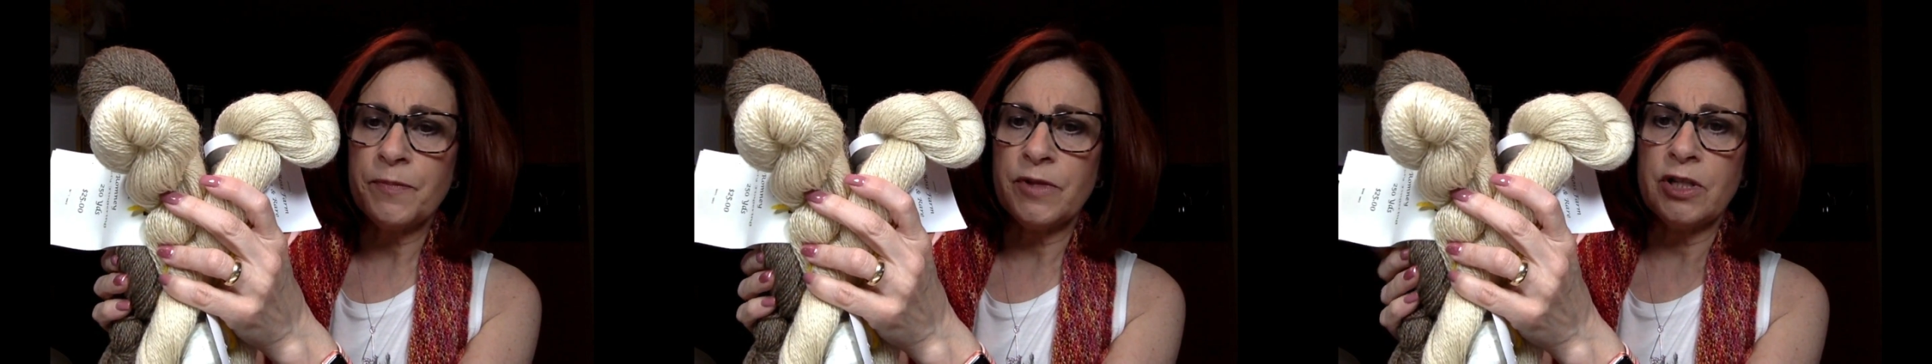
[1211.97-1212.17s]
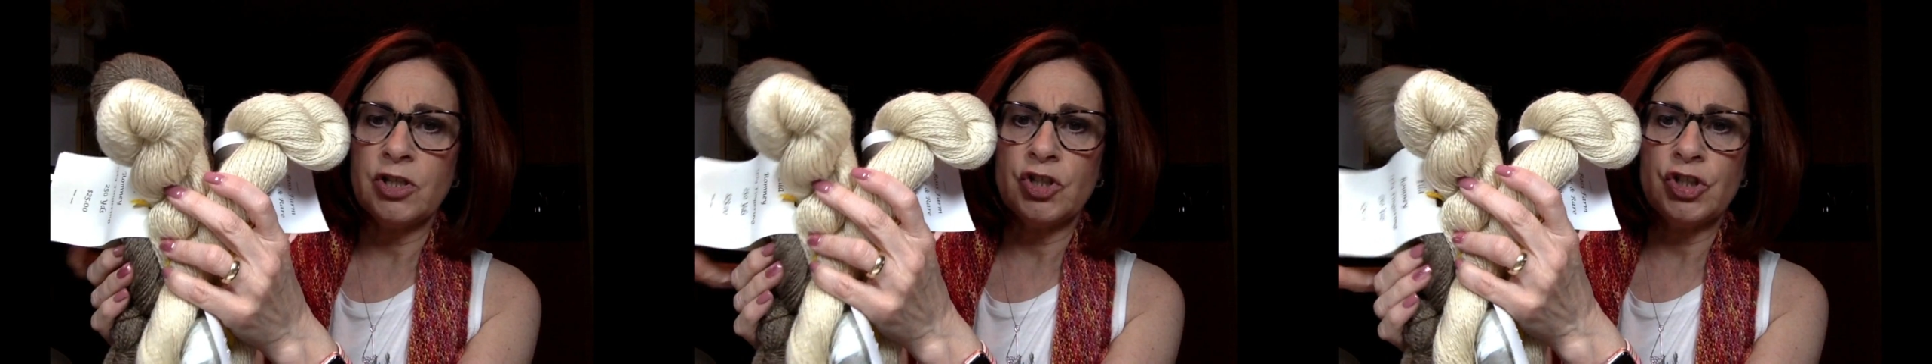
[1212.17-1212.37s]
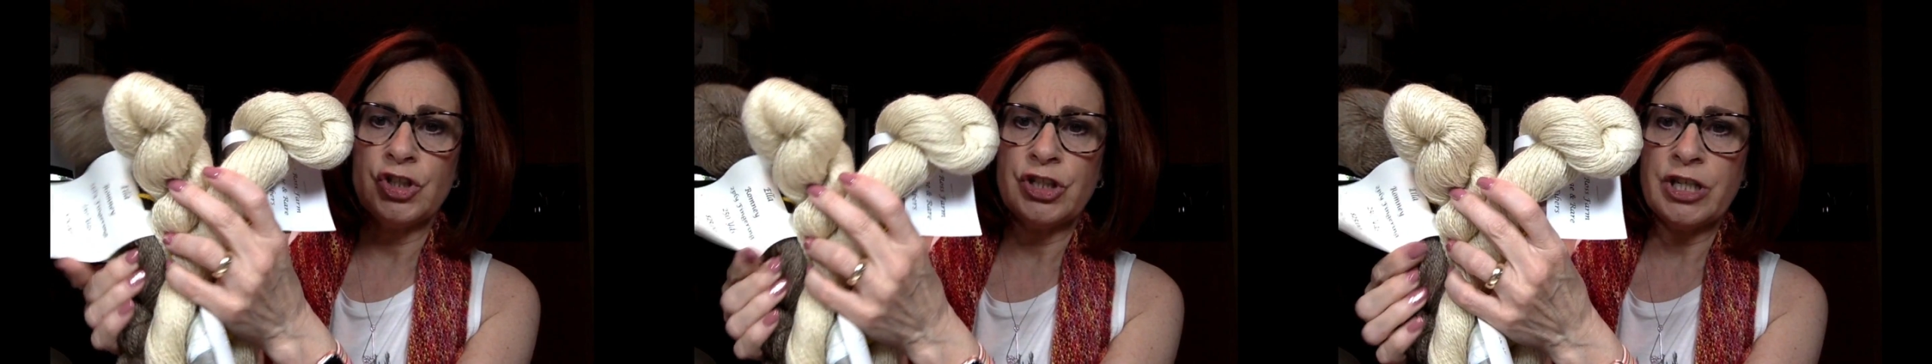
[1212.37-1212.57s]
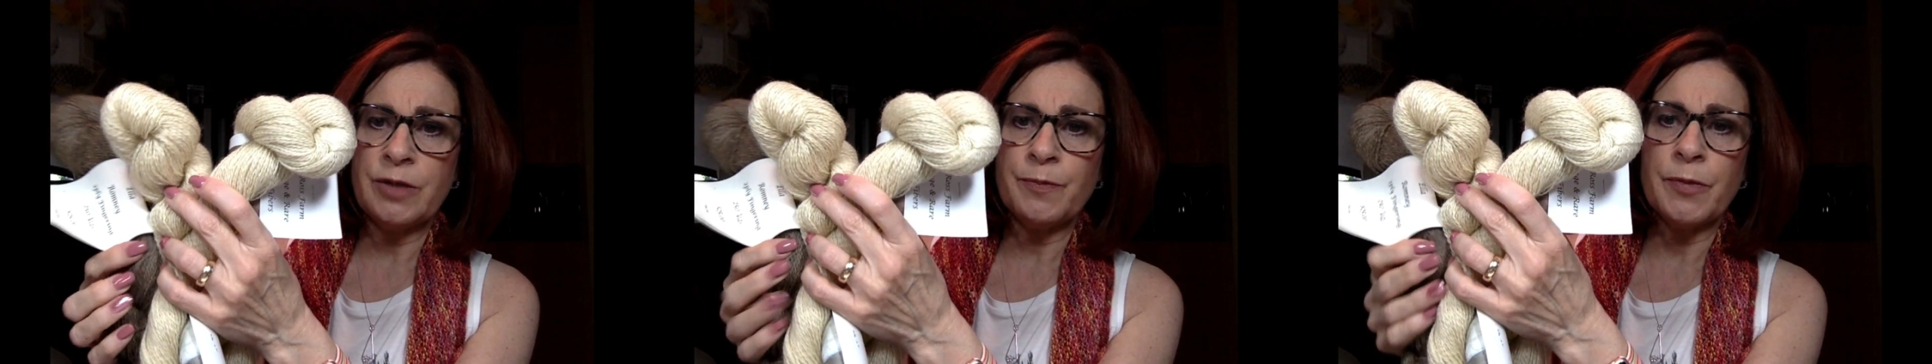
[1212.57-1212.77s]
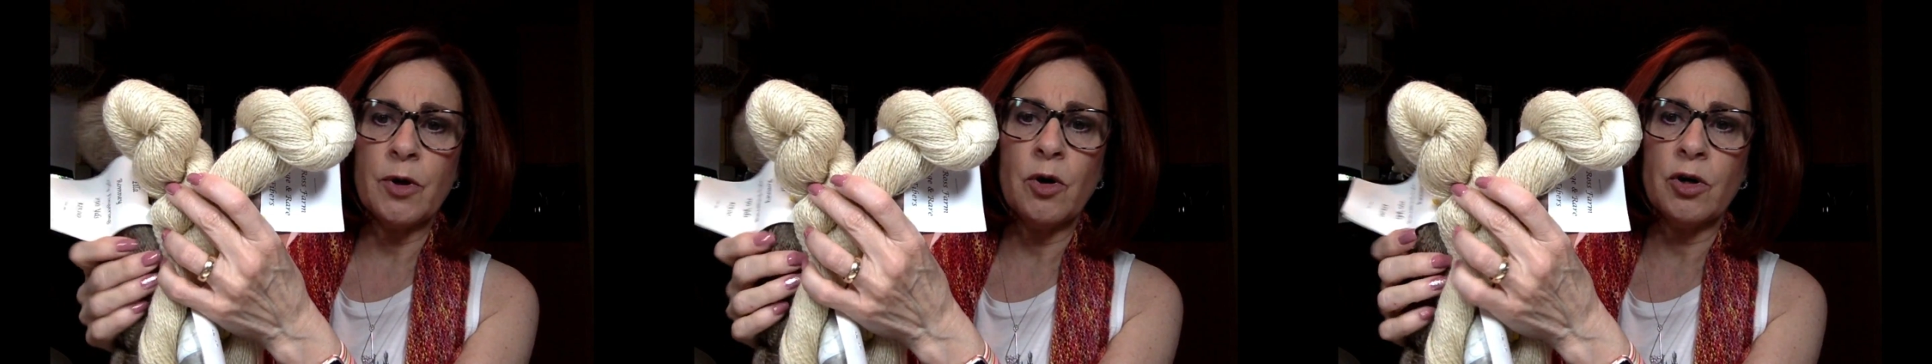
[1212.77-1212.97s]
These
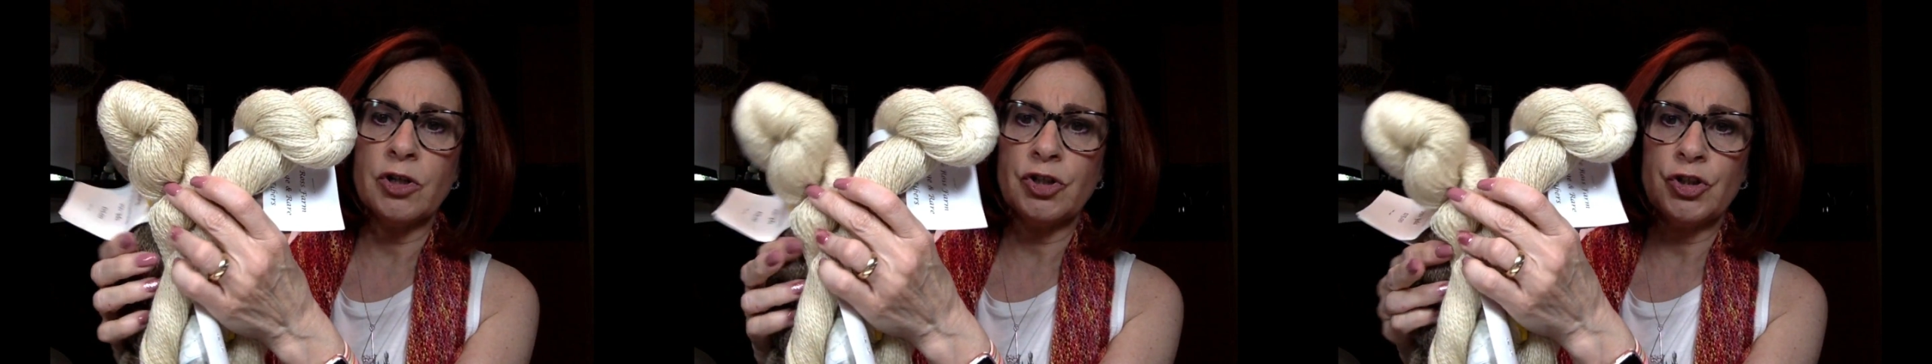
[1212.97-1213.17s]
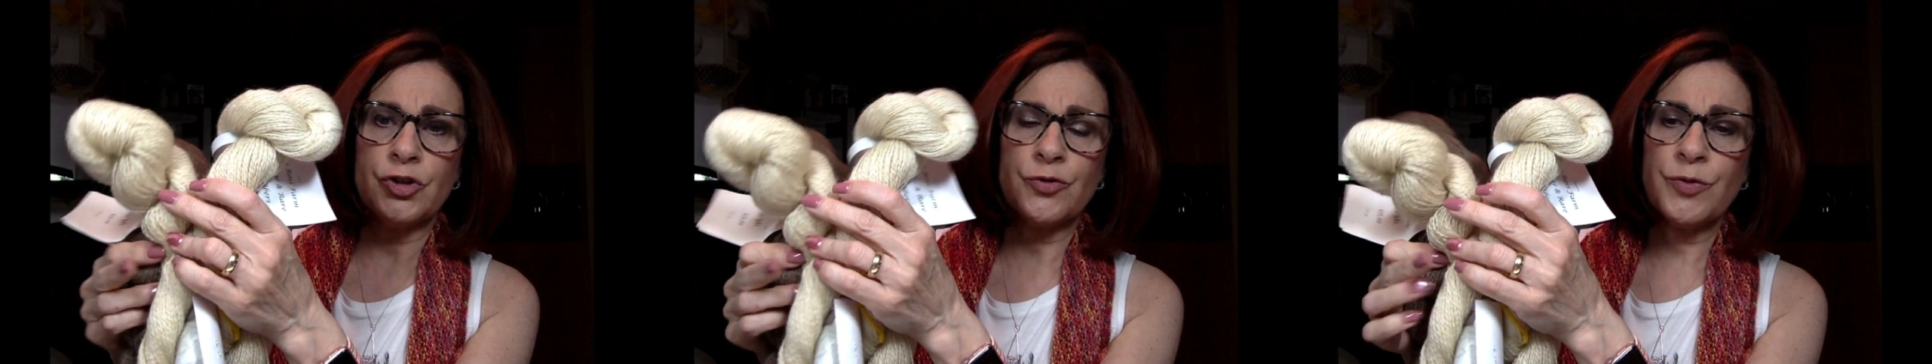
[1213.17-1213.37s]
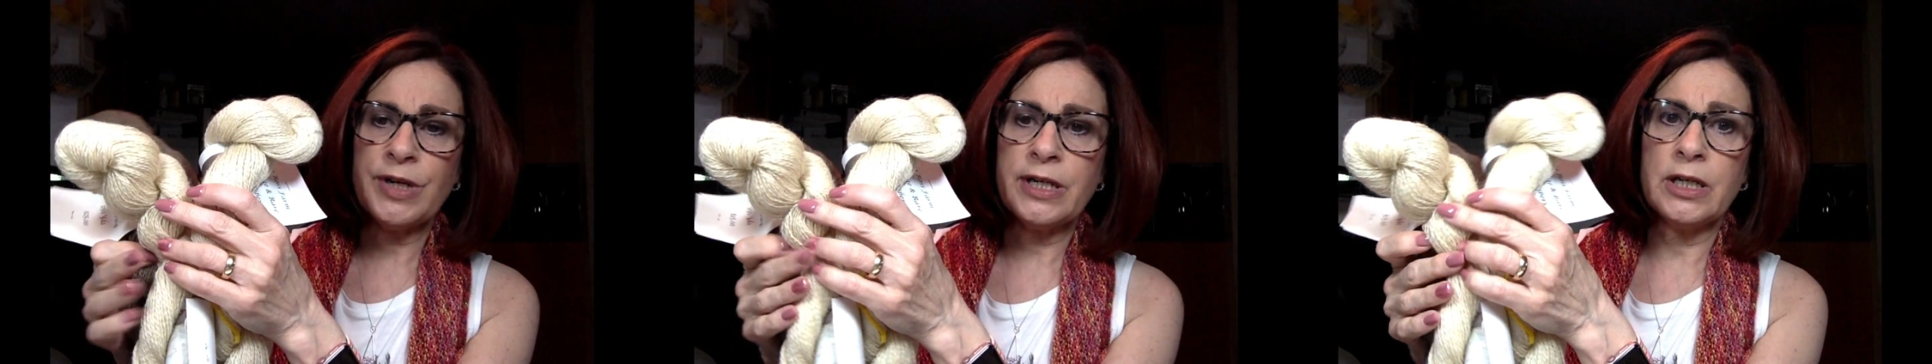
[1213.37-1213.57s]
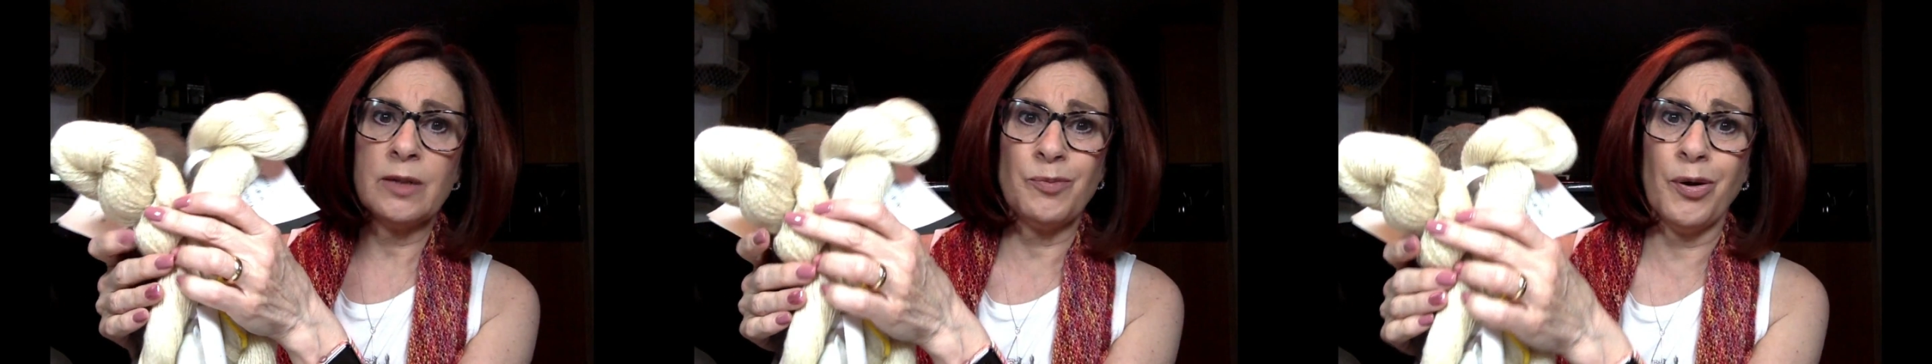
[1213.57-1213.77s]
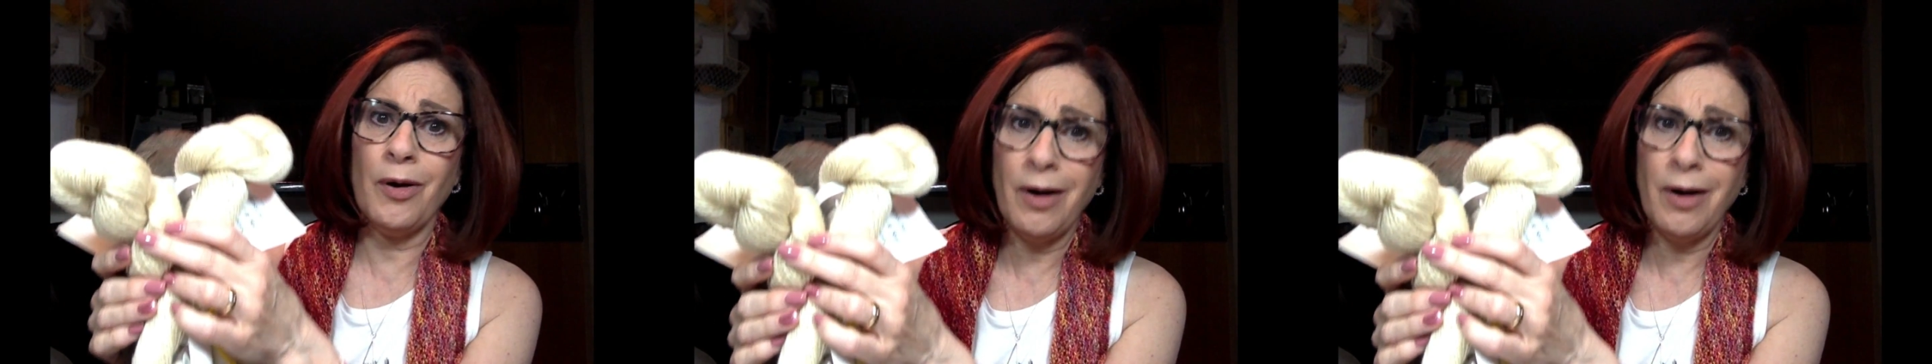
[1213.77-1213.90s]
sheep are treated